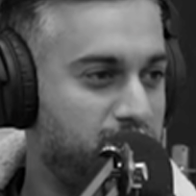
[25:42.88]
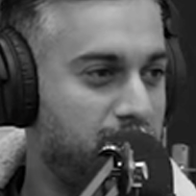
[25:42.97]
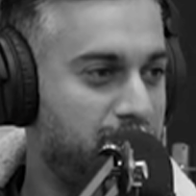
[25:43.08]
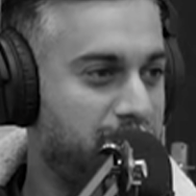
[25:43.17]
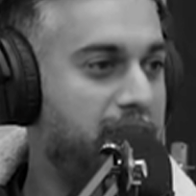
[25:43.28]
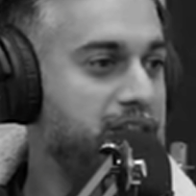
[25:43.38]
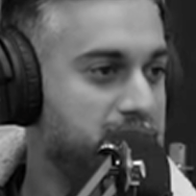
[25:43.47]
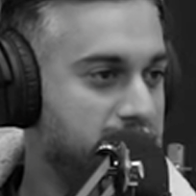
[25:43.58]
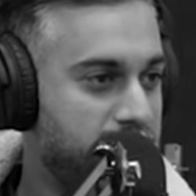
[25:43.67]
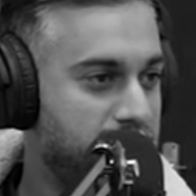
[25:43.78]
for like
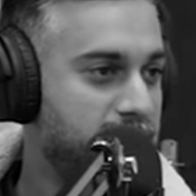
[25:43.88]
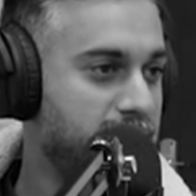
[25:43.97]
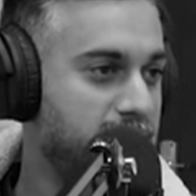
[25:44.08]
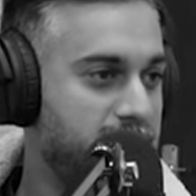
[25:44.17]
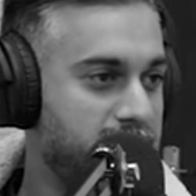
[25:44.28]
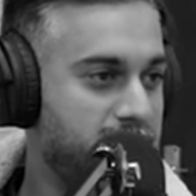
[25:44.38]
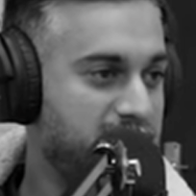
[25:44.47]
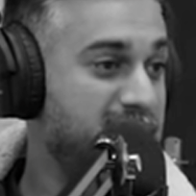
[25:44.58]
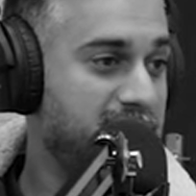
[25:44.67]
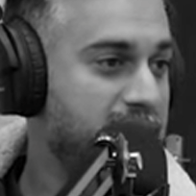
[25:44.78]
Asian
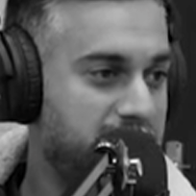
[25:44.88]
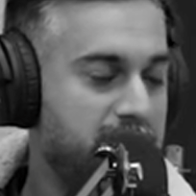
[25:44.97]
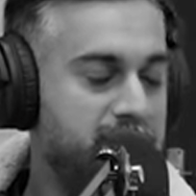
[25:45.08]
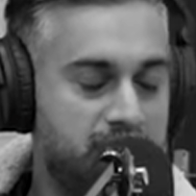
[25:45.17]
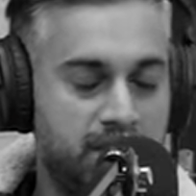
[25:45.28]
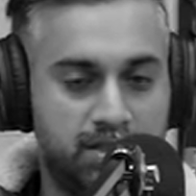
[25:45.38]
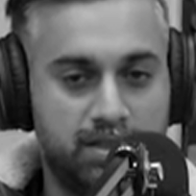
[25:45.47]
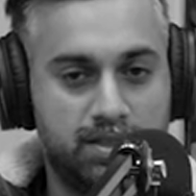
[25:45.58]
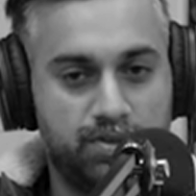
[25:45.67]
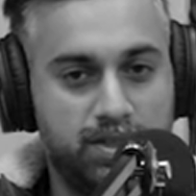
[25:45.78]
in the
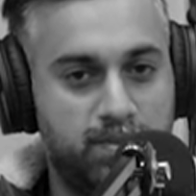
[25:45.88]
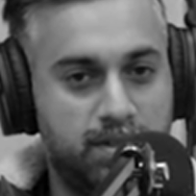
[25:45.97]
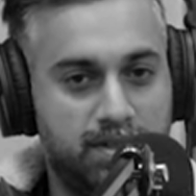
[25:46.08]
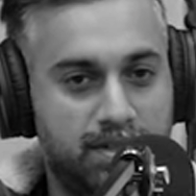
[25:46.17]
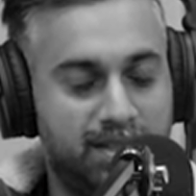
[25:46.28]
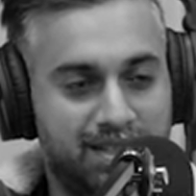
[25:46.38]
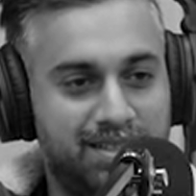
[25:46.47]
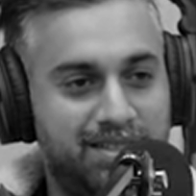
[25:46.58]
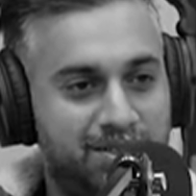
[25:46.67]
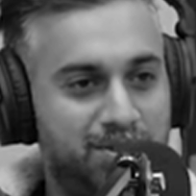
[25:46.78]
Asian industries, but
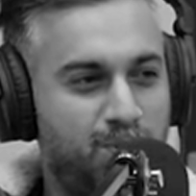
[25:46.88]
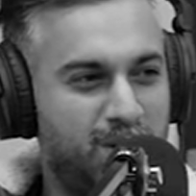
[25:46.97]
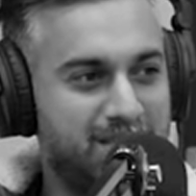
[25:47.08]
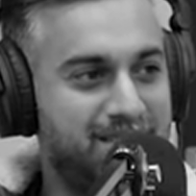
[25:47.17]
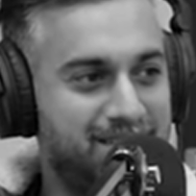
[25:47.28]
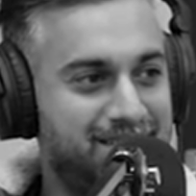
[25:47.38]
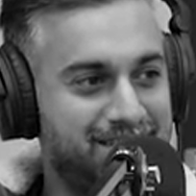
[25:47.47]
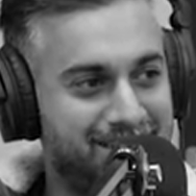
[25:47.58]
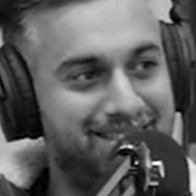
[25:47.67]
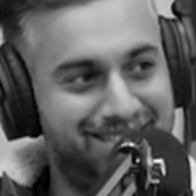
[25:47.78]
yeah, to do Western,
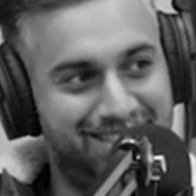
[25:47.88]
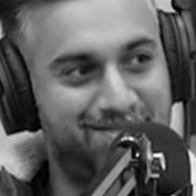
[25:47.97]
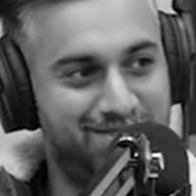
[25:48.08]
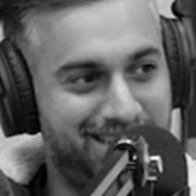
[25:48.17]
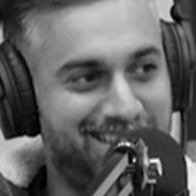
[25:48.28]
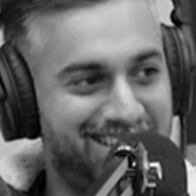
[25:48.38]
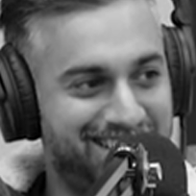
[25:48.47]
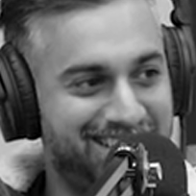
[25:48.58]
it's different.